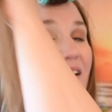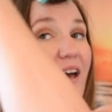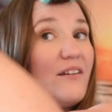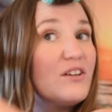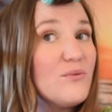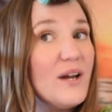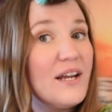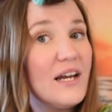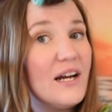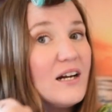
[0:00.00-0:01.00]
having
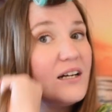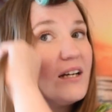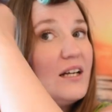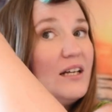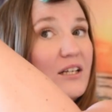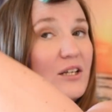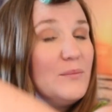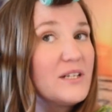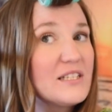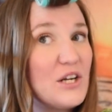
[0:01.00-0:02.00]
red hair
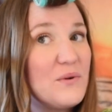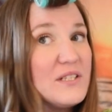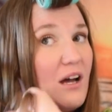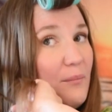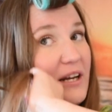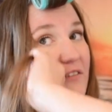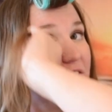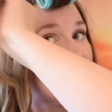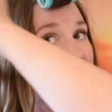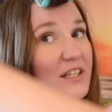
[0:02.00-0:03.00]
because I always got made
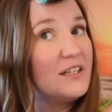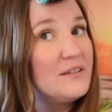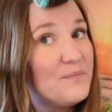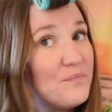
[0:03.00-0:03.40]
fun of it,